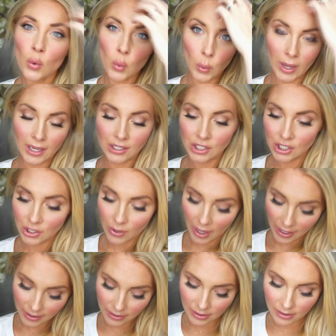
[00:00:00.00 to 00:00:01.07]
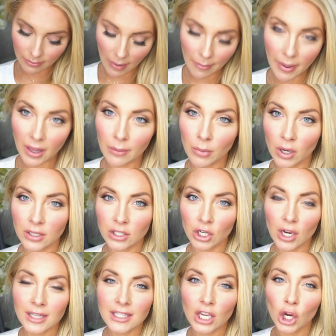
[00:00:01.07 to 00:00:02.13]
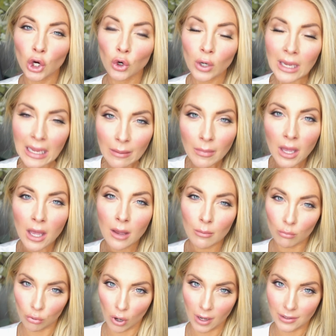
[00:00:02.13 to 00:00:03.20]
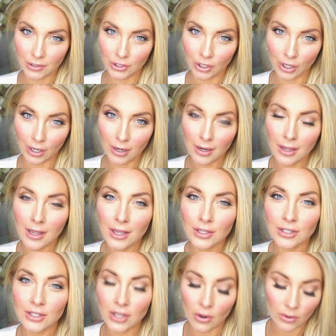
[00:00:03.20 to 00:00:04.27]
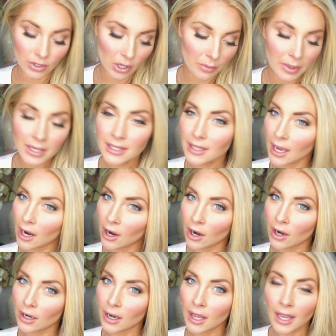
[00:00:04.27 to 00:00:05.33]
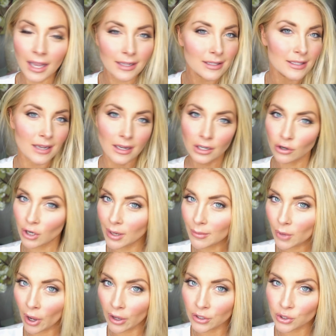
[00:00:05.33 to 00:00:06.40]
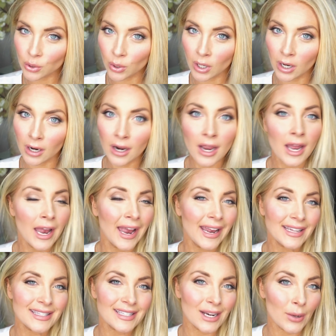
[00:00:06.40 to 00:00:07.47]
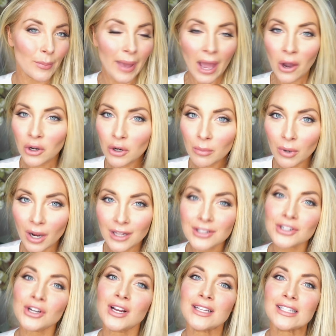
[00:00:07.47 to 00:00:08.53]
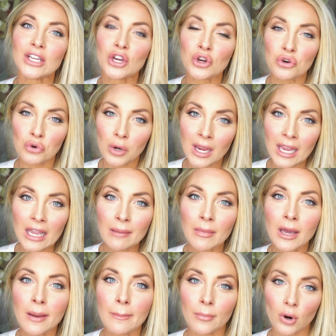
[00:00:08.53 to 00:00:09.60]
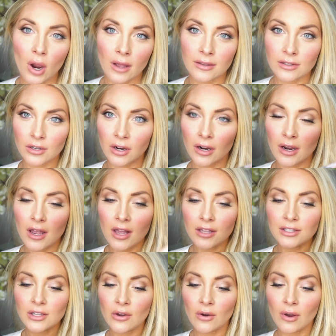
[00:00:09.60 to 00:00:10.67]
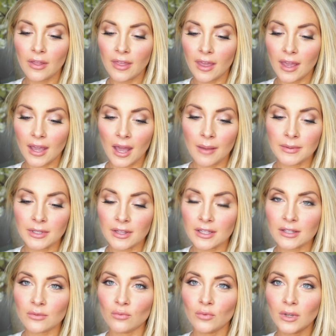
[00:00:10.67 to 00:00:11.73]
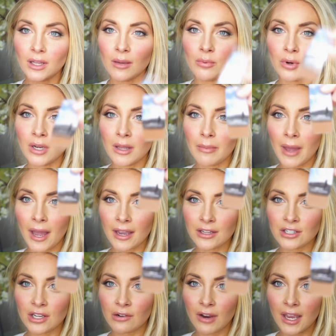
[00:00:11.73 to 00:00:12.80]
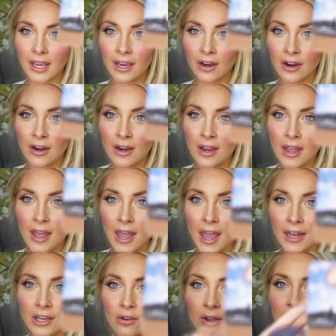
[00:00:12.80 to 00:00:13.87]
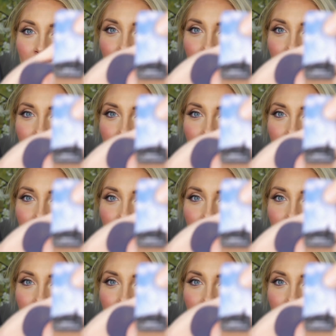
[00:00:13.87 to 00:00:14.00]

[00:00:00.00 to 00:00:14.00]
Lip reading: which you guys, my Bella bronzer, it's a cream bronzer. So don't be scared, it's not a cream contour. It's not a powder bronzer, it's a cream bronzer. So it comes in this really pretty packaging right here, and you can